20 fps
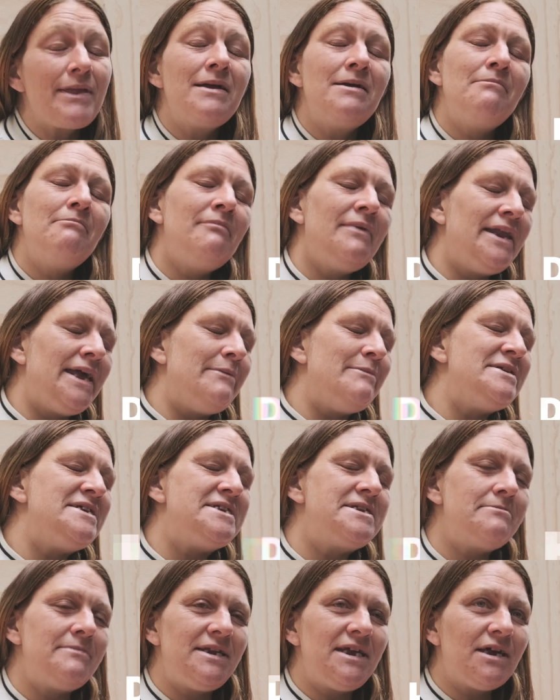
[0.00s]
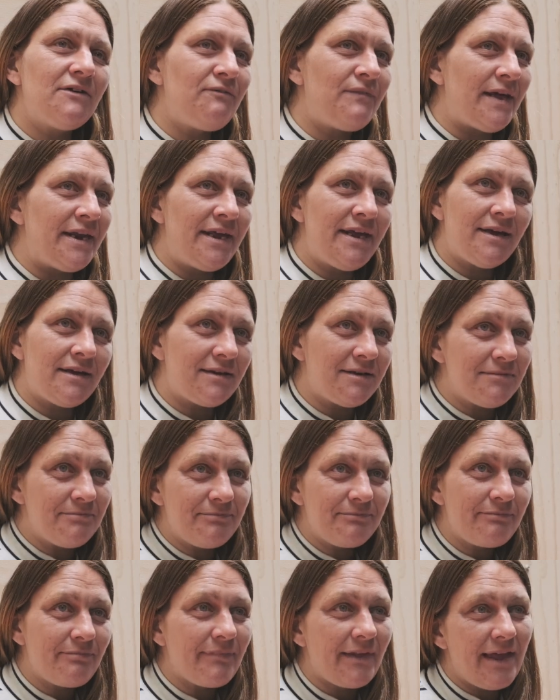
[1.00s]
My name is Dominiqua,
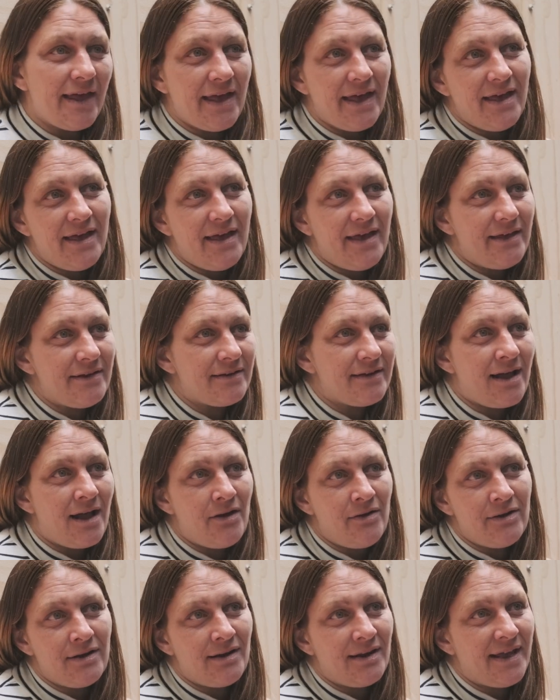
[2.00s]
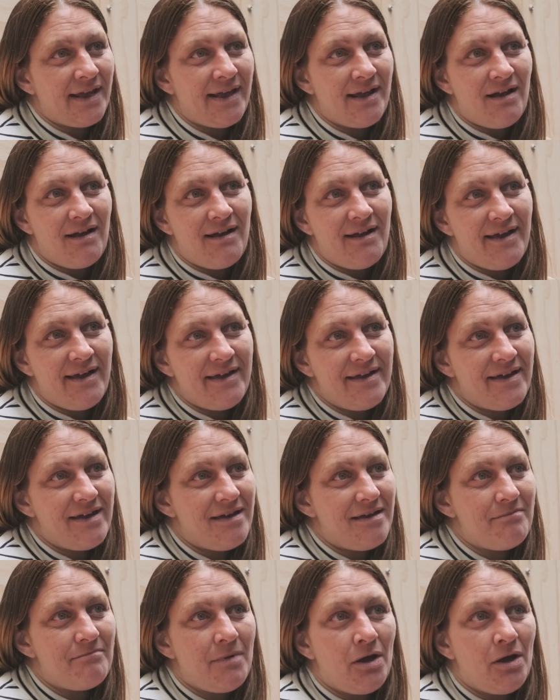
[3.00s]
and currently I am